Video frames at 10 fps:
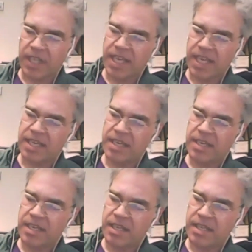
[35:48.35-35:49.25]

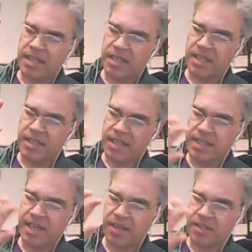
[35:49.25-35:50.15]
in the
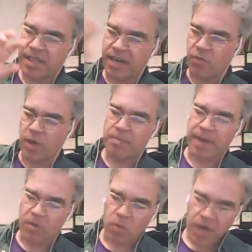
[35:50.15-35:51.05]
details kind of one
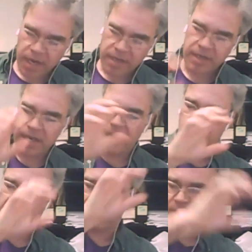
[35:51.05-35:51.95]
by one as